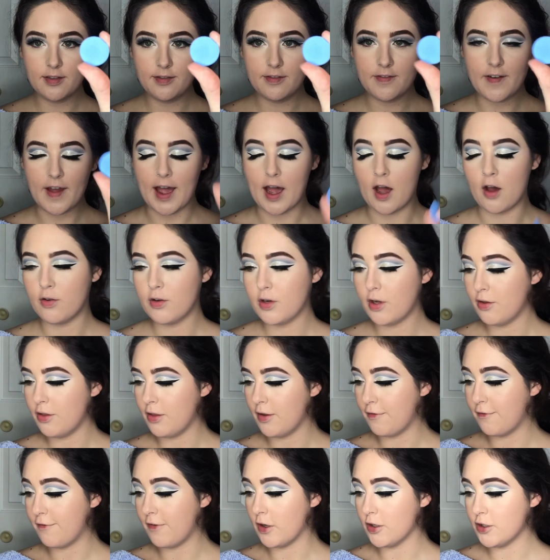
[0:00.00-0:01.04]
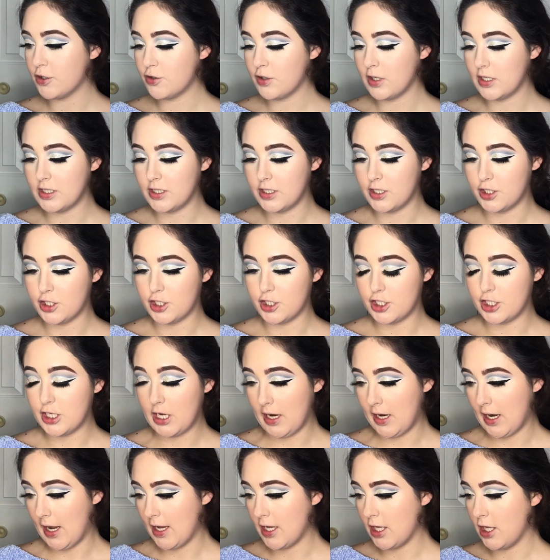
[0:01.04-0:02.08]
and Found, the first transition
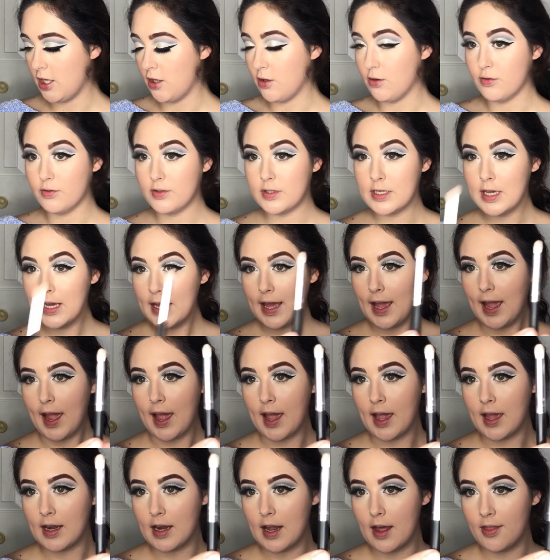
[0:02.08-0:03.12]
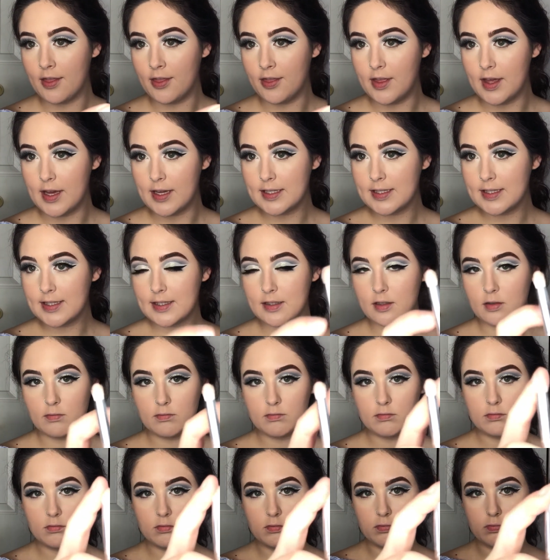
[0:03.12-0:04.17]
shade I used, and this,
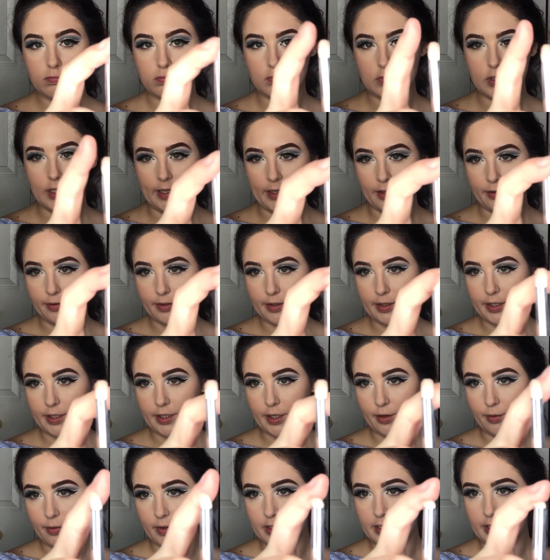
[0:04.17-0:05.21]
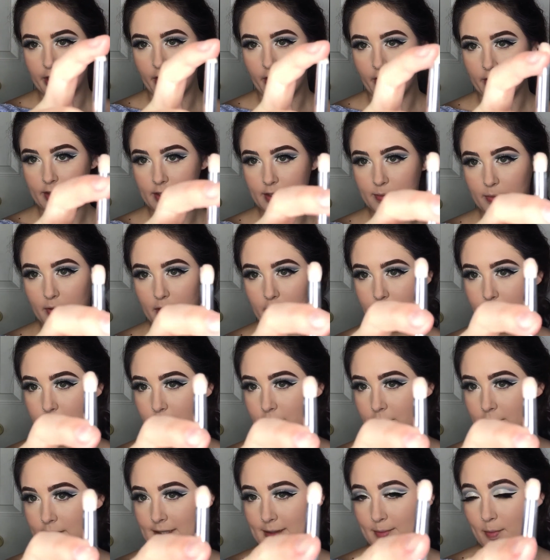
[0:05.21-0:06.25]
I don't really know what to call this brush,
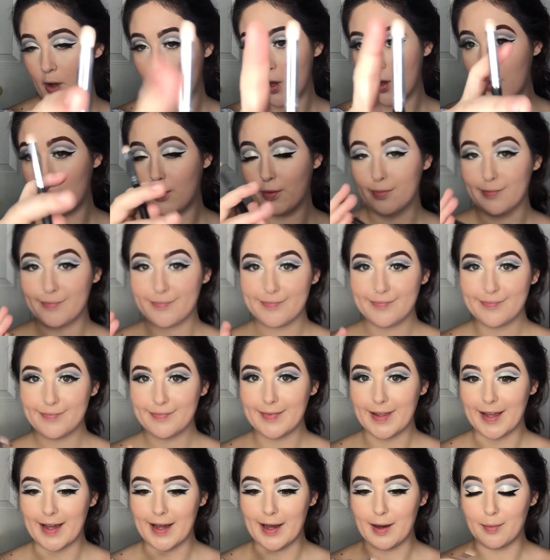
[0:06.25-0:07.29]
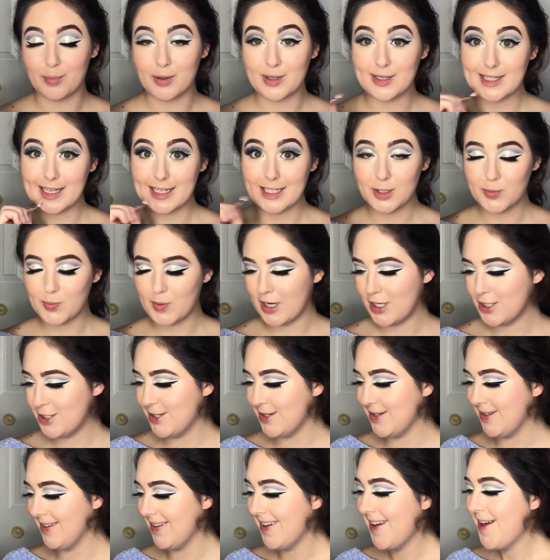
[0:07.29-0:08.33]
small, precise brush
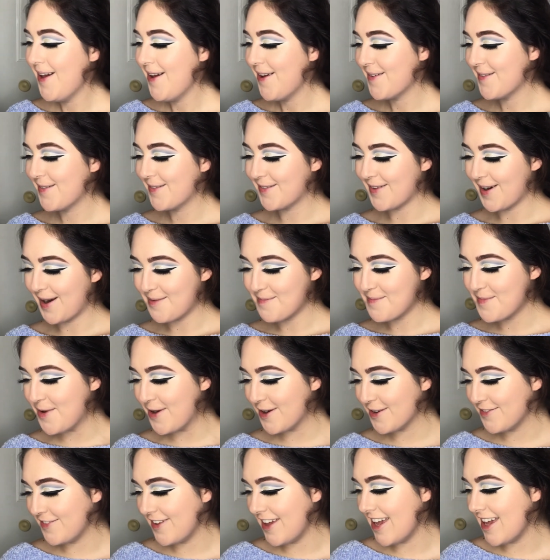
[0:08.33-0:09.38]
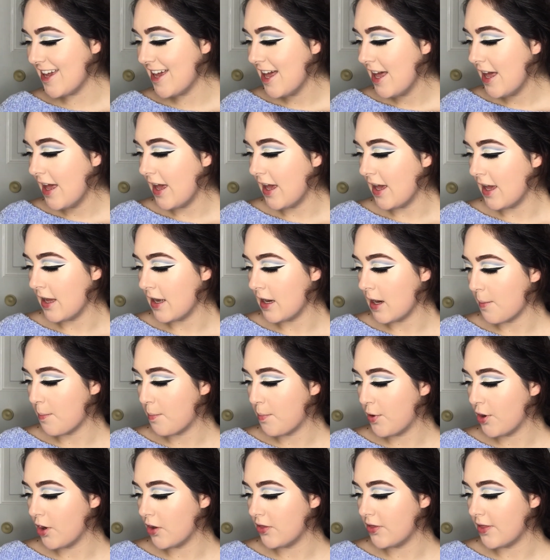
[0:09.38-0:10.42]
from Morphe, and
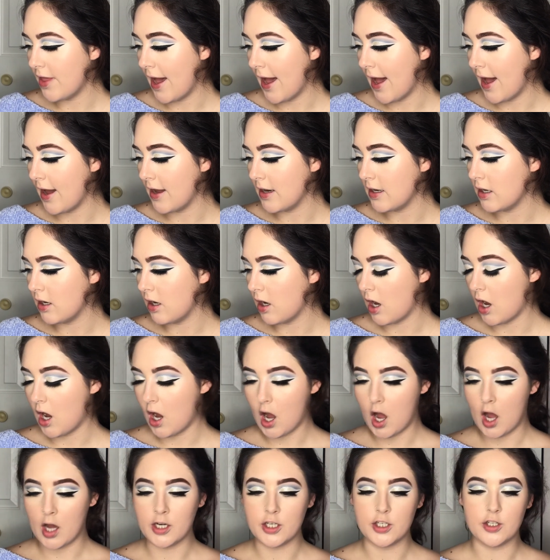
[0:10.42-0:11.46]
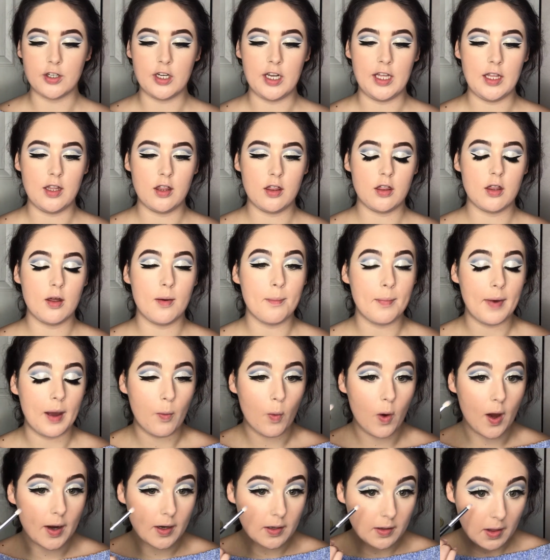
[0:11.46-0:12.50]
put that underneath my
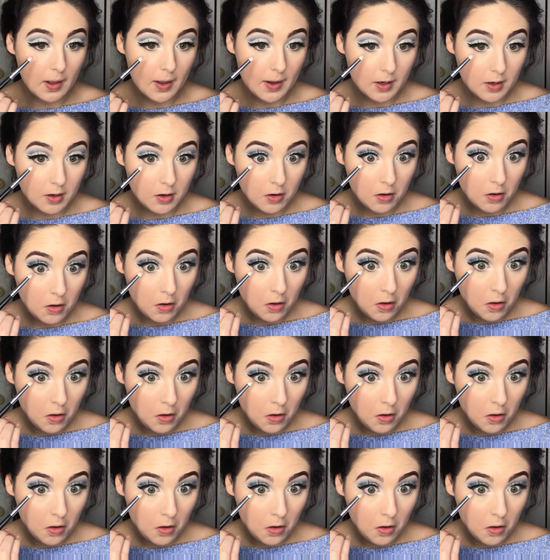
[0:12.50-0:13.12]
waterline.